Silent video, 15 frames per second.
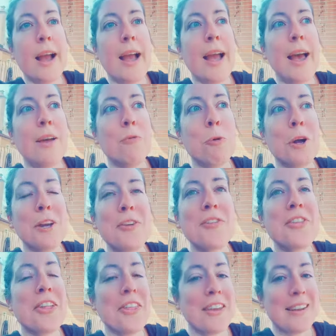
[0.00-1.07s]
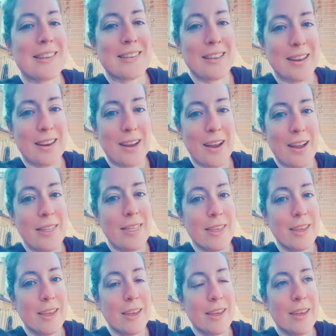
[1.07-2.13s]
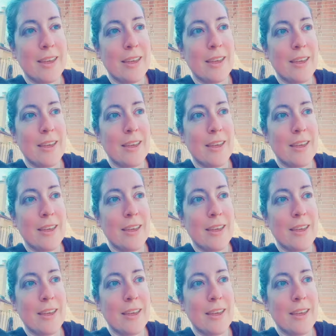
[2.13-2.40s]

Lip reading: And one of the things that I think